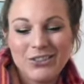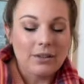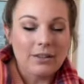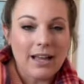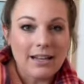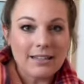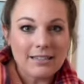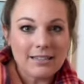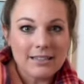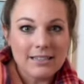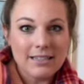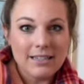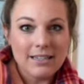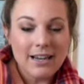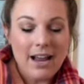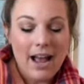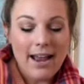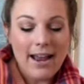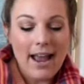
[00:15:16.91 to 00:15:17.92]

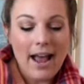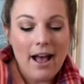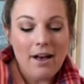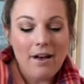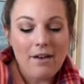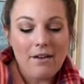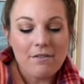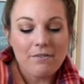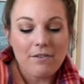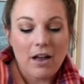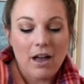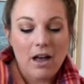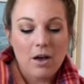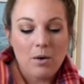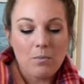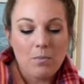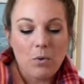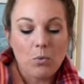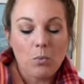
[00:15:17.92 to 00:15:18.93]
Lastly, I have
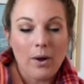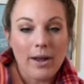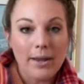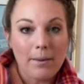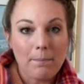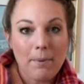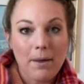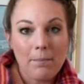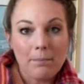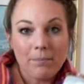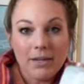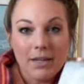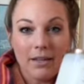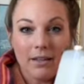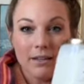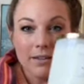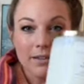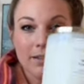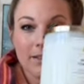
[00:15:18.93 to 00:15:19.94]
white
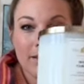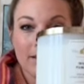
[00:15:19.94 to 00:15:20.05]
pumpkin,